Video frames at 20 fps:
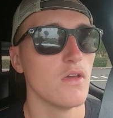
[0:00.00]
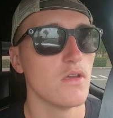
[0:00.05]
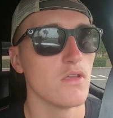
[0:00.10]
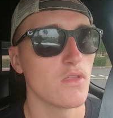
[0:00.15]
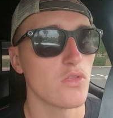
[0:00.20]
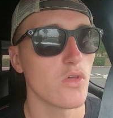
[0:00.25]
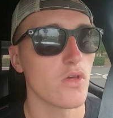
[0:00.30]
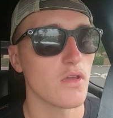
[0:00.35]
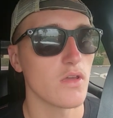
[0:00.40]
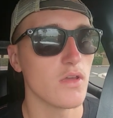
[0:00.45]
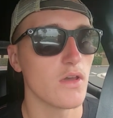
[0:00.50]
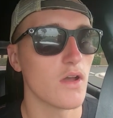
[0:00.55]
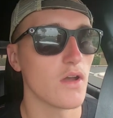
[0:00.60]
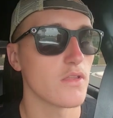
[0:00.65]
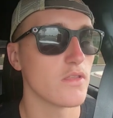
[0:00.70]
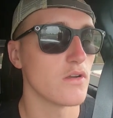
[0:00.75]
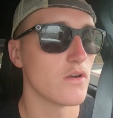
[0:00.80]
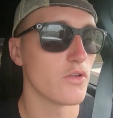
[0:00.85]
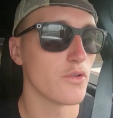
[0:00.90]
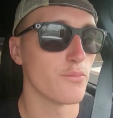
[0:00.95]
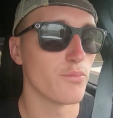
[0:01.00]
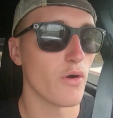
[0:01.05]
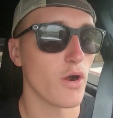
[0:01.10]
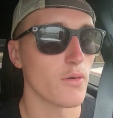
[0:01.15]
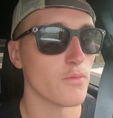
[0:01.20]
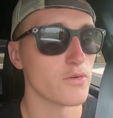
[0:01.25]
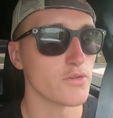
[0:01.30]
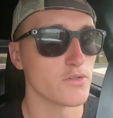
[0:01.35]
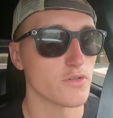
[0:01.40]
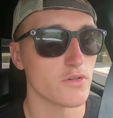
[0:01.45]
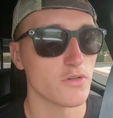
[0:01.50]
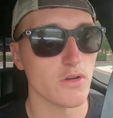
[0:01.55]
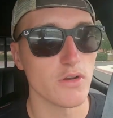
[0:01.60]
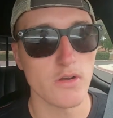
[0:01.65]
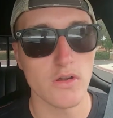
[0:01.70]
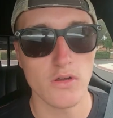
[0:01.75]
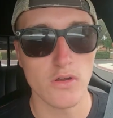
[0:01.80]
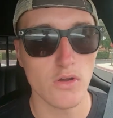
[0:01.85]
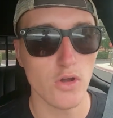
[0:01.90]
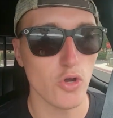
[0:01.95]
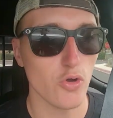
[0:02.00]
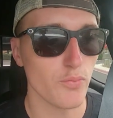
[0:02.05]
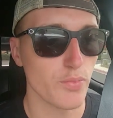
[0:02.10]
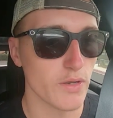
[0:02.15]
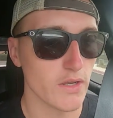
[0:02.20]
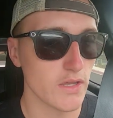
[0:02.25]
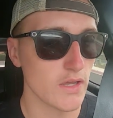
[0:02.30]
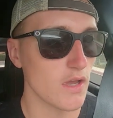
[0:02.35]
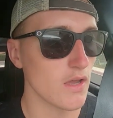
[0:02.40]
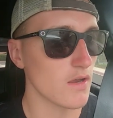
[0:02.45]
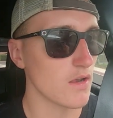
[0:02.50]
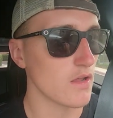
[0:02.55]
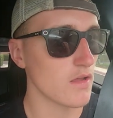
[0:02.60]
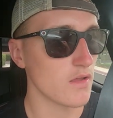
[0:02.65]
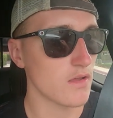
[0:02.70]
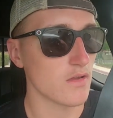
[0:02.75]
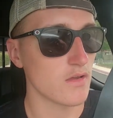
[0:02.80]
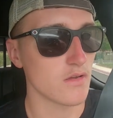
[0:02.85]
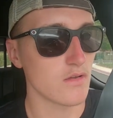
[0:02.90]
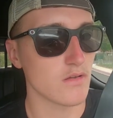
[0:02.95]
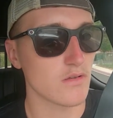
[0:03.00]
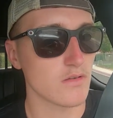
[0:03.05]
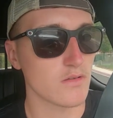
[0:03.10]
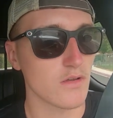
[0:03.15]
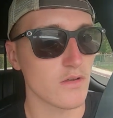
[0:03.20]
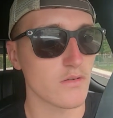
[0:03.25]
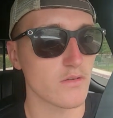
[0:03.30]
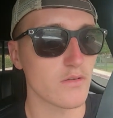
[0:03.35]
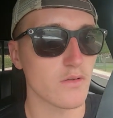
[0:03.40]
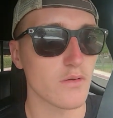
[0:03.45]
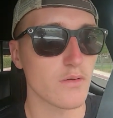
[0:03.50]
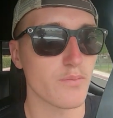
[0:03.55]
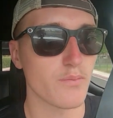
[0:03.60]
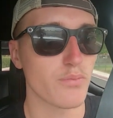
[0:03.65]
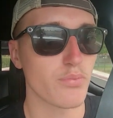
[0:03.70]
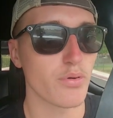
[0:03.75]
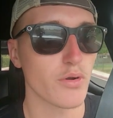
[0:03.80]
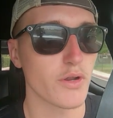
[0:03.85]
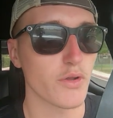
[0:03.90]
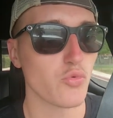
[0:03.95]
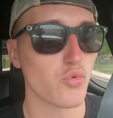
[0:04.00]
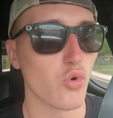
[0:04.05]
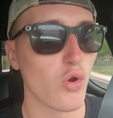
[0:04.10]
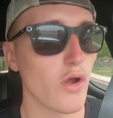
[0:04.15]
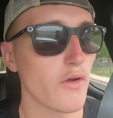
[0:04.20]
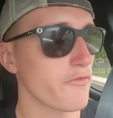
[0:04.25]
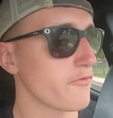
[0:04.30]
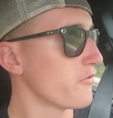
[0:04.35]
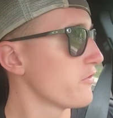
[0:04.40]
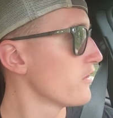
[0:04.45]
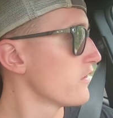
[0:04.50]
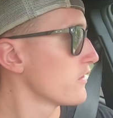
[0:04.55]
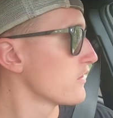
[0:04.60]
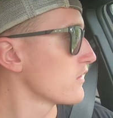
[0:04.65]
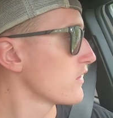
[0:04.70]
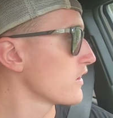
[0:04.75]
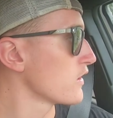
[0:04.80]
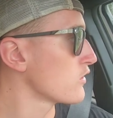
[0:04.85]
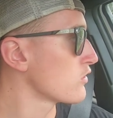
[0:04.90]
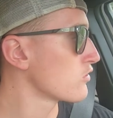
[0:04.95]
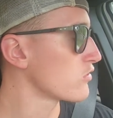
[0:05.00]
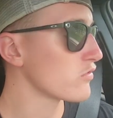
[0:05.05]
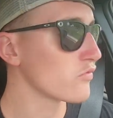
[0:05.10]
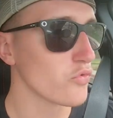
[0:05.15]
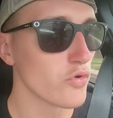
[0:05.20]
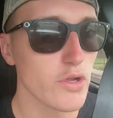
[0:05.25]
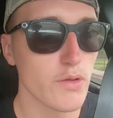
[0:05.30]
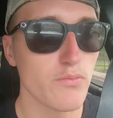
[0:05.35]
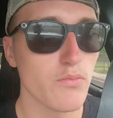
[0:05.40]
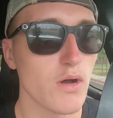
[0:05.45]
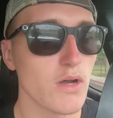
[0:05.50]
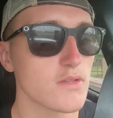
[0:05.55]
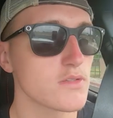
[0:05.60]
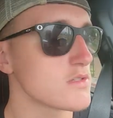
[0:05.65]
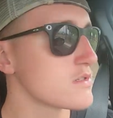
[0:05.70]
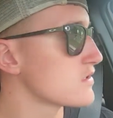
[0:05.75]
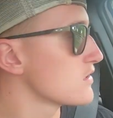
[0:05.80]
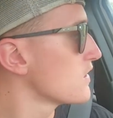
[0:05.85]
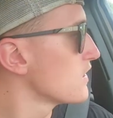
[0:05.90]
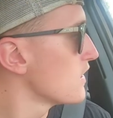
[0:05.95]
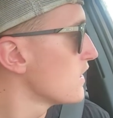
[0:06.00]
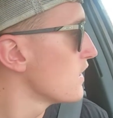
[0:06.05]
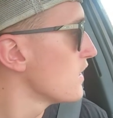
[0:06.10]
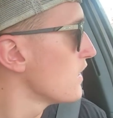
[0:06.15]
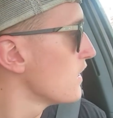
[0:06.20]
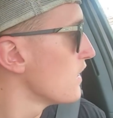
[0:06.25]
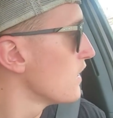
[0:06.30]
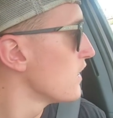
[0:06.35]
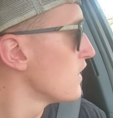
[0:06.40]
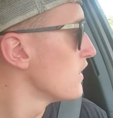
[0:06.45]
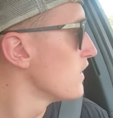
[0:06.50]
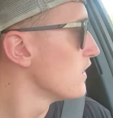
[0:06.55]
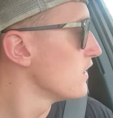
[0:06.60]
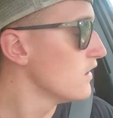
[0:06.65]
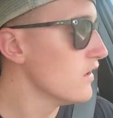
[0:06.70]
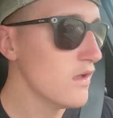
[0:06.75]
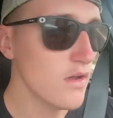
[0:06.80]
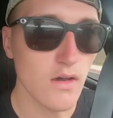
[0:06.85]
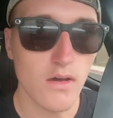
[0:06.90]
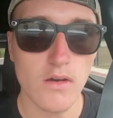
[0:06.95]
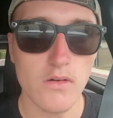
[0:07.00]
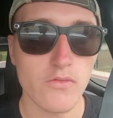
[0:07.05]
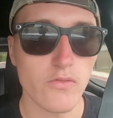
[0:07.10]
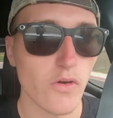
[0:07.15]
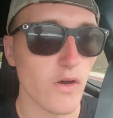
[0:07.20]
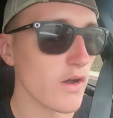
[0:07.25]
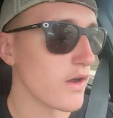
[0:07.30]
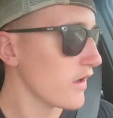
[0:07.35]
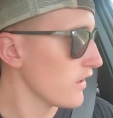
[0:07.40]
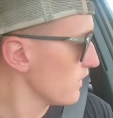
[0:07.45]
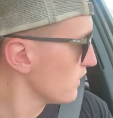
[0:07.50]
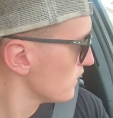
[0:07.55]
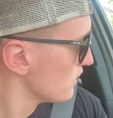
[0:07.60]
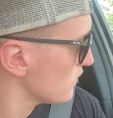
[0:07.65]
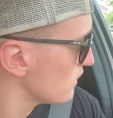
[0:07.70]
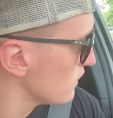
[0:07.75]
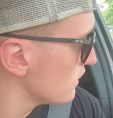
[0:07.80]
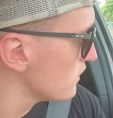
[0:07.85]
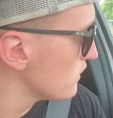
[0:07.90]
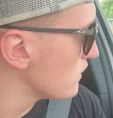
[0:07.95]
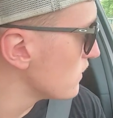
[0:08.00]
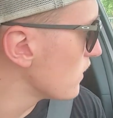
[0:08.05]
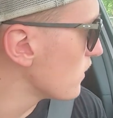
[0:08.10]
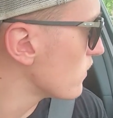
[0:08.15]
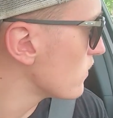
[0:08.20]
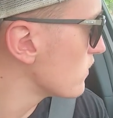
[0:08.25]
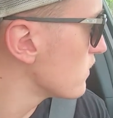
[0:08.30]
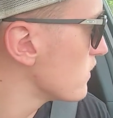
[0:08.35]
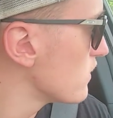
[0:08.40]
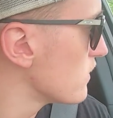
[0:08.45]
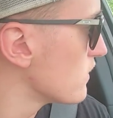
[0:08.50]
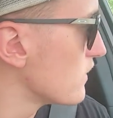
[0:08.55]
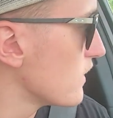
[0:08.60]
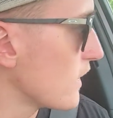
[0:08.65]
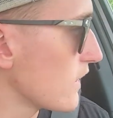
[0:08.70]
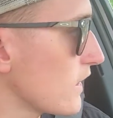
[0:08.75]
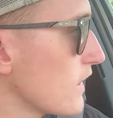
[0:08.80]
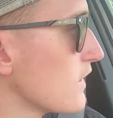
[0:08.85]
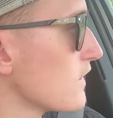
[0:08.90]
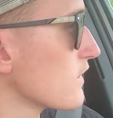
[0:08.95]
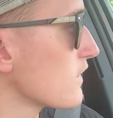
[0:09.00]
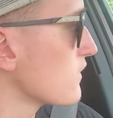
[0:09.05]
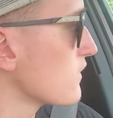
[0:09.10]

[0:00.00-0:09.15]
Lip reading: Thank God that all the barbers are open again, because that was a pretty rough 3 months of not getting a